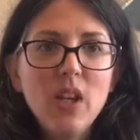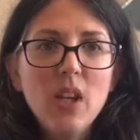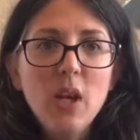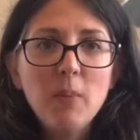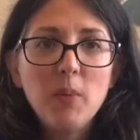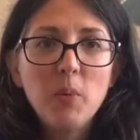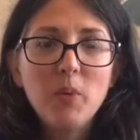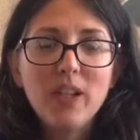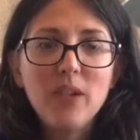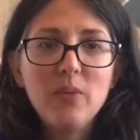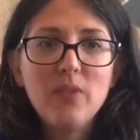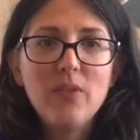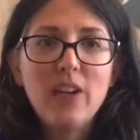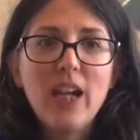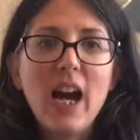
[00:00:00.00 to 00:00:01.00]
But working
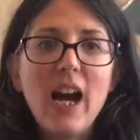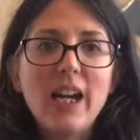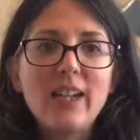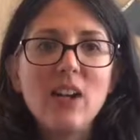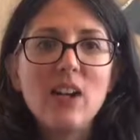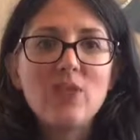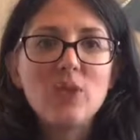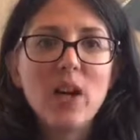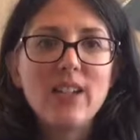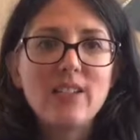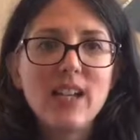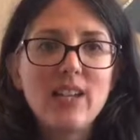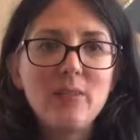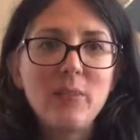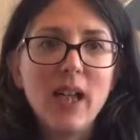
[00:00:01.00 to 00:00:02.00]
with very high contrast
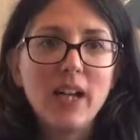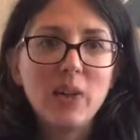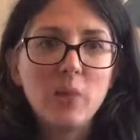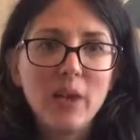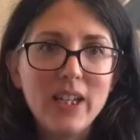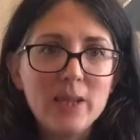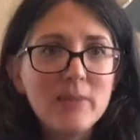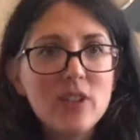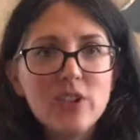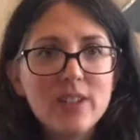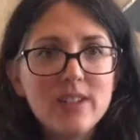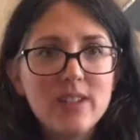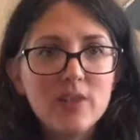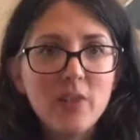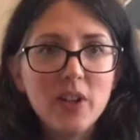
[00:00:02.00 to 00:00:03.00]
kind of black and white
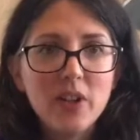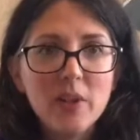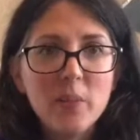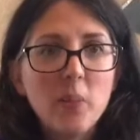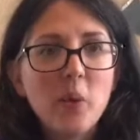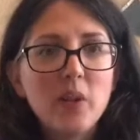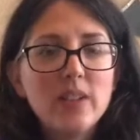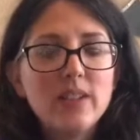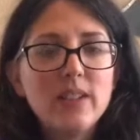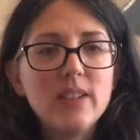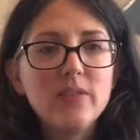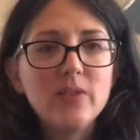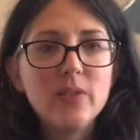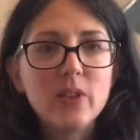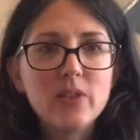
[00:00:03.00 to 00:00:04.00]
images is very important in
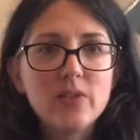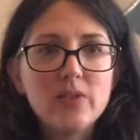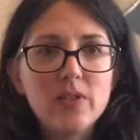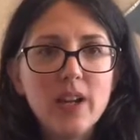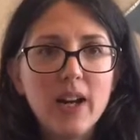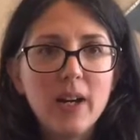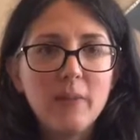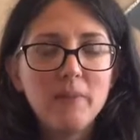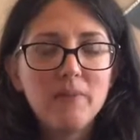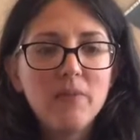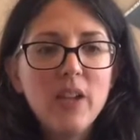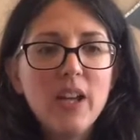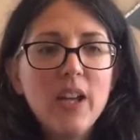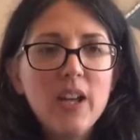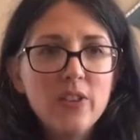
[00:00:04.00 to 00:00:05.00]
the first
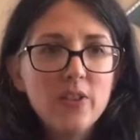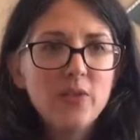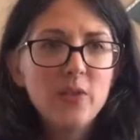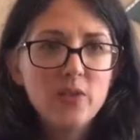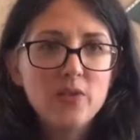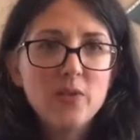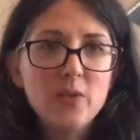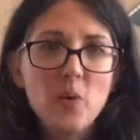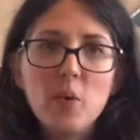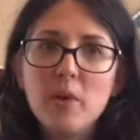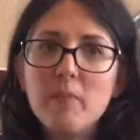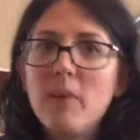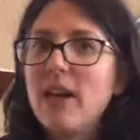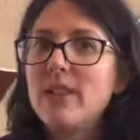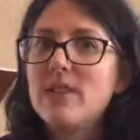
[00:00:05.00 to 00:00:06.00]
4
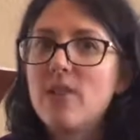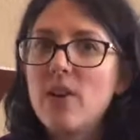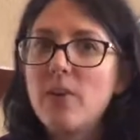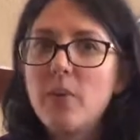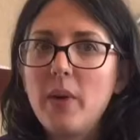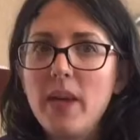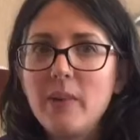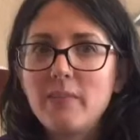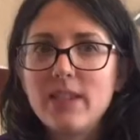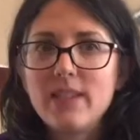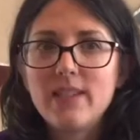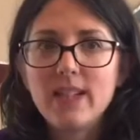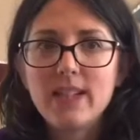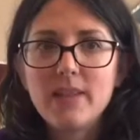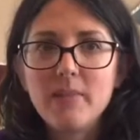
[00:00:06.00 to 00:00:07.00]
months all the way up to
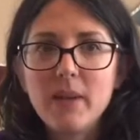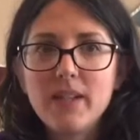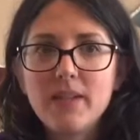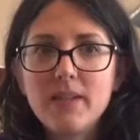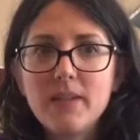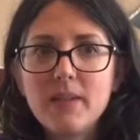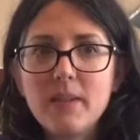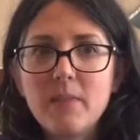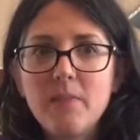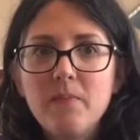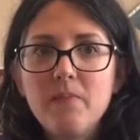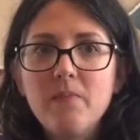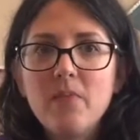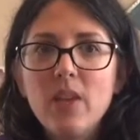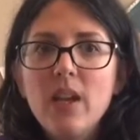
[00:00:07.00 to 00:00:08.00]
6 months.
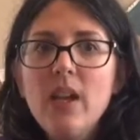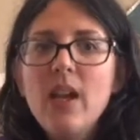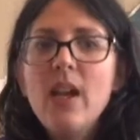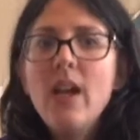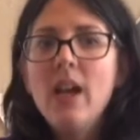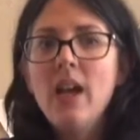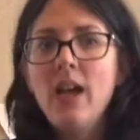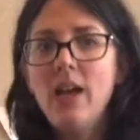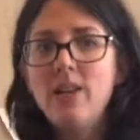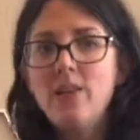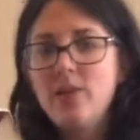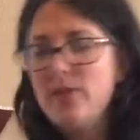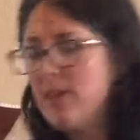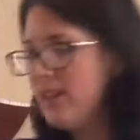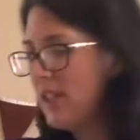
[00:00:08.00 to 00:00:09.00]

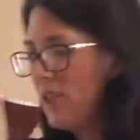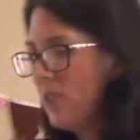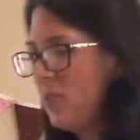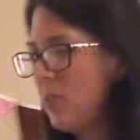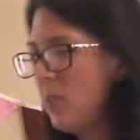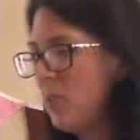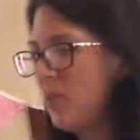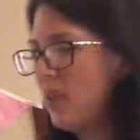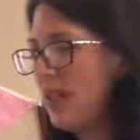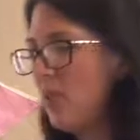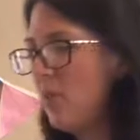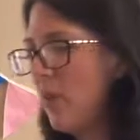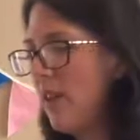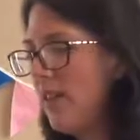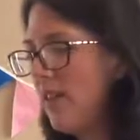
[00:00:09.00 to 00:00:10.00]
Another thing that you can be
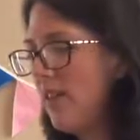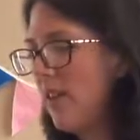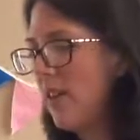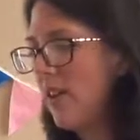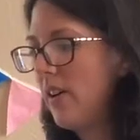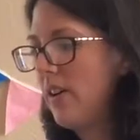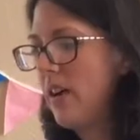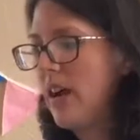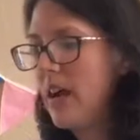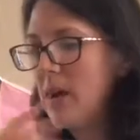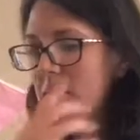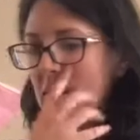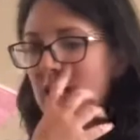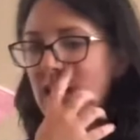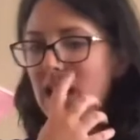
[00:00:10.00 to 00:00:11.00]
working with are
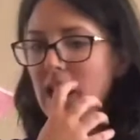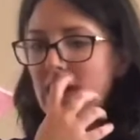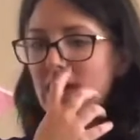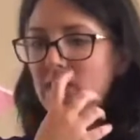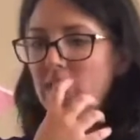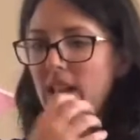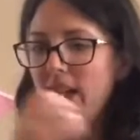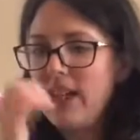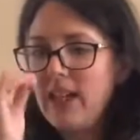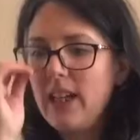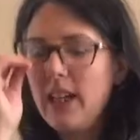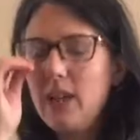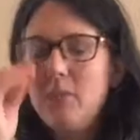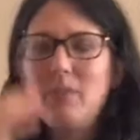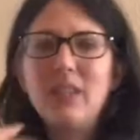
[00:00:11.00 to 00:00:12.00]
any kind of like
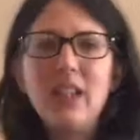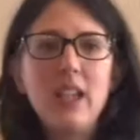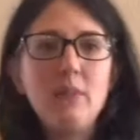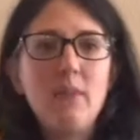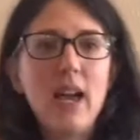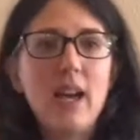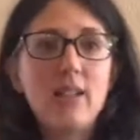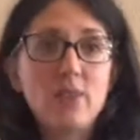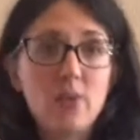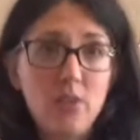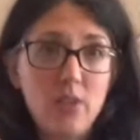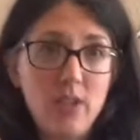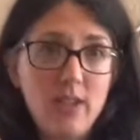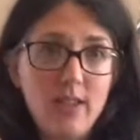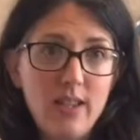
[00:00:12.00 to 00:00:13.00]
play mats or
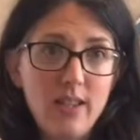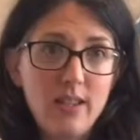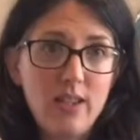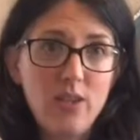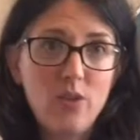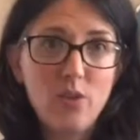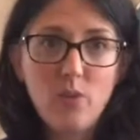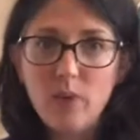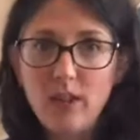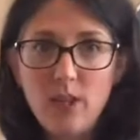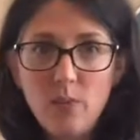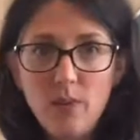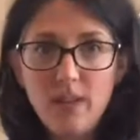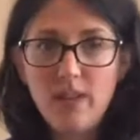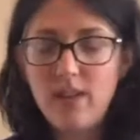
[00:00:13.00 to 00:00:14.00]
anything that you're
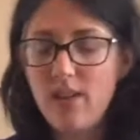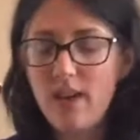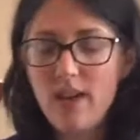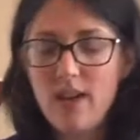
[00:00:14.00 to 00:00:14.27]
working with